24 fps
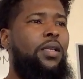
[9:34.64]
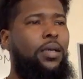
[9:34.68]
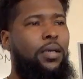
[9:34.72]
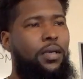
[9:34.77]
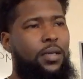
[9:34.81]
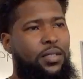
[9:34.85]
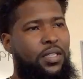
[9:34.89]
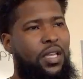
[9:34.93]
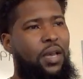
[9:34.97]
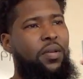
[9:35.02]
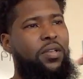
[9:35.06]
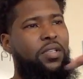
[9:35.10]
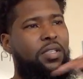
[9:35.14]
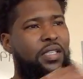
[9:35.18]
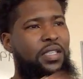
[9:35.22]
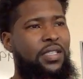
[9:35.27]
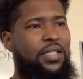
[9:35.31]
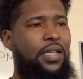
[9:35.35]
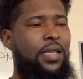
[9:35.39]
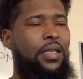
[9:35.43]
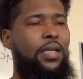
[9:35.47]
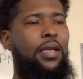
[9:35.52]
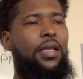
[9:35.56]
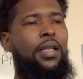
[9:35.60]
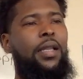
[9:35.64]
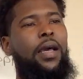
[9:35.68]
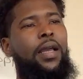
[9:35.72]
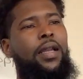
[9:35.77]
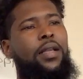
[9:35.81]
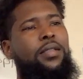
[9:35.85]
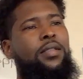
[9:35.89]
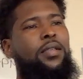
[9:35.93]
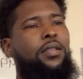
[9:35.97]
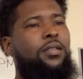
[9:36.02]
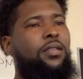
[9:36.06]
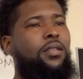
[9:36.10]
establish a descending glide at
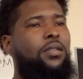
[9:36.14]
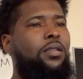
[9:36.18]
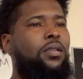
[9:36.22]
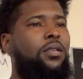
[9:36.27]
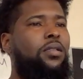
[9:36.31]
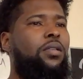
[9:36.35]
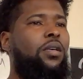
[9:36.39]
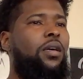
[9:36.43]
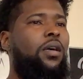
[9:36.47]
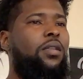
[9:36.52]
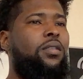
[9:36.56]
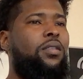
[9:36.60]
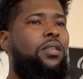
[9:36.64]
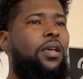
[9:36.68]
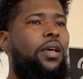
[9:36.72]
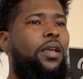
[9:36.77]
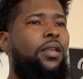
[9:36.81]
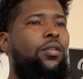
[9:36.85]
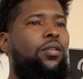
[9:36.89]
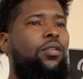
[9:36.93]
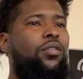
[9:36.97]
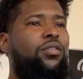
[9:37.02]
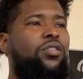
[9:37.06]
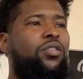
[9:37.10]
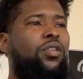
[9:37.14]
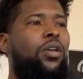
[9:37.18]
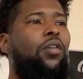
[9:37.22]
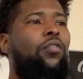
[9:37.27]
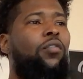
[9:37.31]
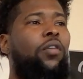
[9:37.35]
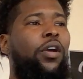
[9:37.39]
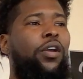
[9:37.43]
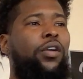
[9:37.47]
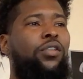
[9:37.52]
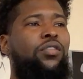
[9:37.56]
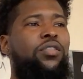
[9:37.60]
66 knots, and using your
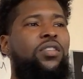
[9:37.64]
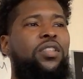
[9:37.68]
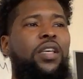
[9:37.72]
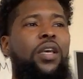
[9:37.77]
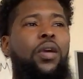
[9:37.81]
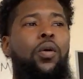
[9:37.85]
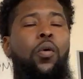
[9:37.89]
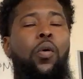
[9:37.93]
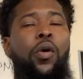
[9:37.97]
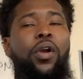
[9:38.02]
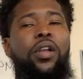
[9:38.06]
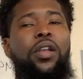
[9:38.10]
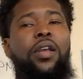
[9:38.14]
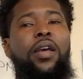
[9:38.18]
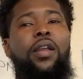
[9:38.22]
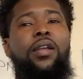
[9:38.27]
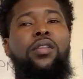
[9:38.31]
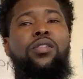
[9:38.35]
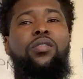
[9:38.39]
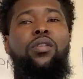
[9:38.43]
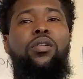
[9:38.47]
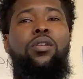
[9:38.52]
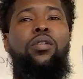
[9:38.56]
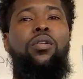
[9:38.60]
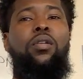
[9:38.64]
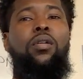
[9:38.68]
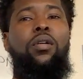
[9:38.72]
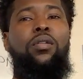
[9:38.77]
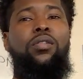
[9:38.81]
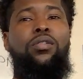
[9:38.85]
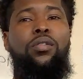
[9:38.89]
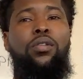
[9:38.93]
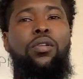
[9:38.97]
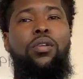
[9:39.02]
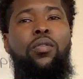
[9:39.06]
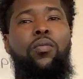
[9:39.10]
rudder to stay coordinated. So
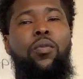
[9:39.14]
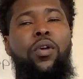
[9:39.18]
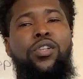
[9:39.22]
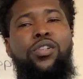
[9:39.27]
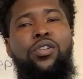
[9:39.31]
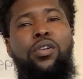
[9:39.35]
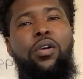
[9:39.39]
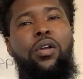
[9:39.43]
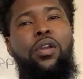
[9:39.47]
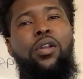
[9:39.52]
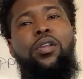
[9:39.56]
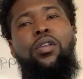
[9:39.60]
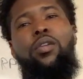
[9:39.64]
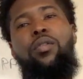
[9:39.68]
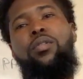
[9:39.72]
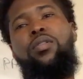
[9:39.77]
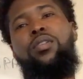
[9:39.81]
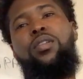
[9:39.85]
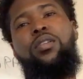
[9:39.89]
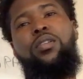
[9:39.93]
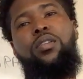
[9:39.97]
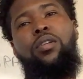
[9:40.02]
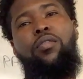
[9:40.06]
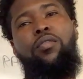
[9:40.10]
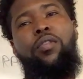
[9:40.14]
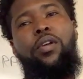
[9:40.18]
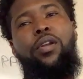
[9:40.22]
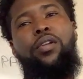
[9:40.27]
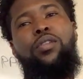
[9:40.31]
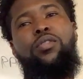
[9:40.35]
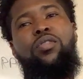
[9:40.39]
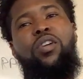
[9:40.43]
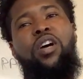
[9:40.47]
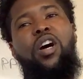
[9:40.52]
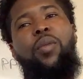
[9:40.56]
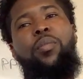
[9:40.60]
what you're going to use is your rudder
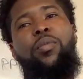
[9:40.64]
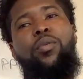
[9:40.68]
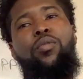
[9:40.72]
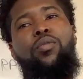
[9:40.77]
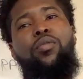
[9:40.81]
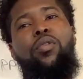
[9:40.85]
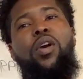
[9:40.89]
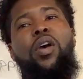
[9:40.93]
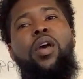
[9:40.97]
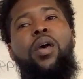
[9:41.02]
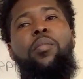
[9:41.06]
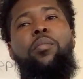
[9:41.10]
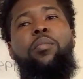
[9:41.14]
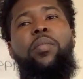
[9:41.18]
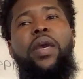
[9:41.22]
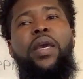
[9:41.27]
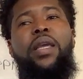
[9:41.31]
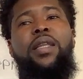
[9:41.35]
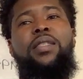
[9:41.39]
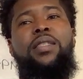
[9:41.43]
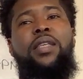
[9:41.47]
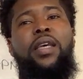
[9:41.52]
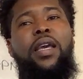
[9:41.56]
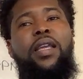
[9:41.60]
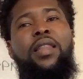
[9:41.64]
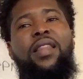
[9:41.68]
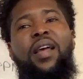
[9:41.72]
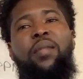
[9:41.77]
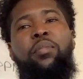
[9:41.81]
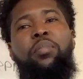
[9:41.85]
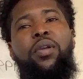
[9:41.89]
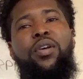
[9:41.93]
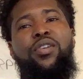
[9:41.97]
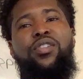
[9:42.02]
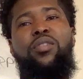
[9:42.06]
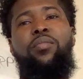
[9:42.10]
to help you maintain that
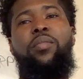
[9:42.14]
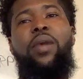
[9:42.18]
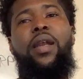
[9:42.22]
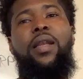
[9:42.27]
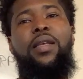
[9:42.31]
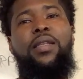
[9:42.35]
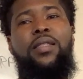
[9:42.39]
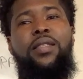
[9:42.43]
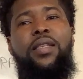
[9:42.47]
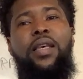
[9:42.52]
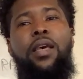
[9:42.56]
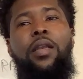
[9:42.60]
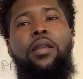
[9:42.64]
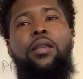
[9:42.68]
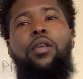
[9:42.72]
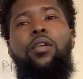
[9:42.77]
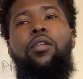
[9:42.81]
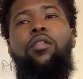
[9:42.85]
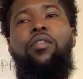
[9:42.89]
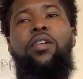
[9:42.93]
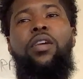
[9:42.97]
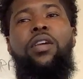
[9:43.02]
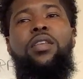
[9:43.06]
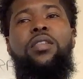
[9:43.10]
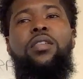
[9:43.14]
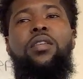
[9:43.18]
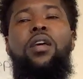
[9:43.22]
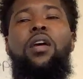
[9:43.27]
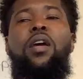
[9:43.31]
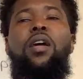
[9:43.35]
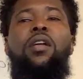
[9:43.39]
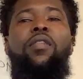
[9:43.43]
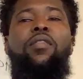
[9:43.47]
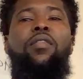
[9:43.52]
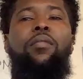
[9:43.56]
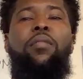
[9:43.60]
plus or minus 10 degrees
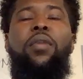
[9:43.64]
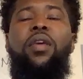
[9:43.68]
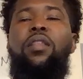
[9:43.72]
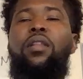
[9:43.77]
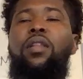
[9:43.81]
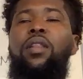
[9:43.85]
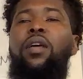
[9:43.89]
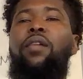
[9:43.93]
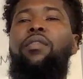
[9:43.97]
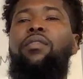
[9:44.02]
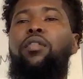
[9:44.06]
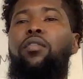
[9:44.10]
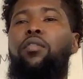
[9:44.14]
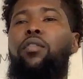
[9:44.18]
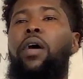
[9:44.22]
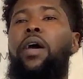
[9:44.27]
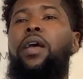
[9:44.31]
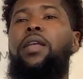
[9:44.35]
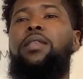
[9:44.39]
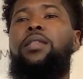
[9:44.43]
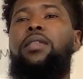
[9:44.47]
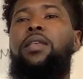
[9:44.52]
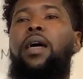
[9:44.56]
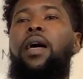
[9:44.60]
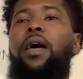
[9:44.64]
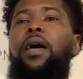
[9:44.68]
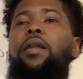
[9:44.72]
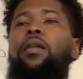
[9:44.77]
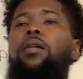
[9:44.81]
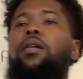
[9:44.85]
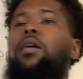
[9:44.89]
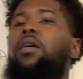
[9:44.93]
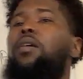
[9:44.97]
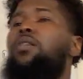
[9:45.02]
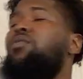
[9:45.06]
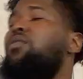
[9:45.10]
from either left or right side.
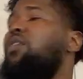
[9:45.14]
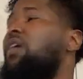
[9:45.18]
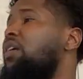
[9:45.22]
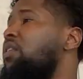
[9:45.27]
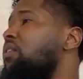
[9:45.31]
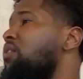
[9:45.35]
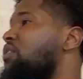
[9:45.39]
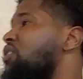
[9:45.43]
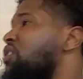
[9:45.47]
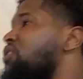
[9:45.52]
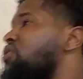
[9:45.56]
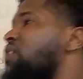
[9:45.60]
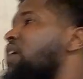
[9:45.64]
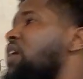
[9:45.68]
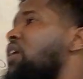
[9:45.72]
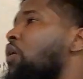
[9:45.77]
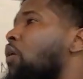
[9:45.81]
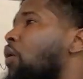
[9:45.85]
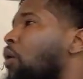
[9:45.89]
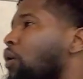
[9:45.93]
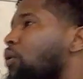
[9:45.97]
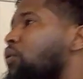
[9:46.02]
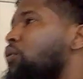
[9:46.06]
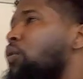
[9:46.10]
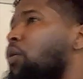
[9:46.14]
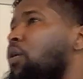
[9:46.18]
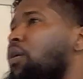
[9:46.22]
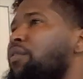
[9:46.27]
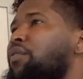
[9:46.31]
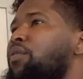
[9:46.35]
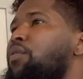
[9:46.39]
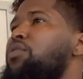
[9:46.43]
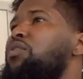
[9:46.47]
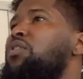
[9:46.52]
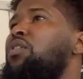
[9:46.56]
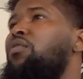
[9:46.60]
So just trying to hold north.
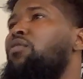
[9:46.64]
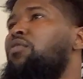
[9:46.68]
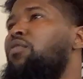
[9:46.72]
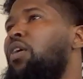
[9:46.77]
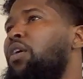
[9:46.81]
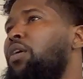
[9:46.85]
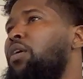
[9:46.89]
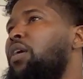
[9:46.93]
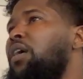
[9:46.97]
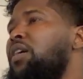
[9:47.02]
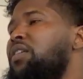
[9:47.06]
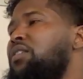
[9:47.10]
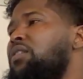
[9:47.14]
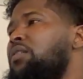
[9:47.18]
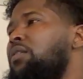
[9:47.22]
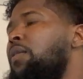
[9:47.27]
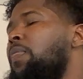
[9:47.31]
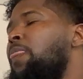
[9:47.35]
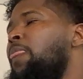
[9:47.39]
Use your rudder because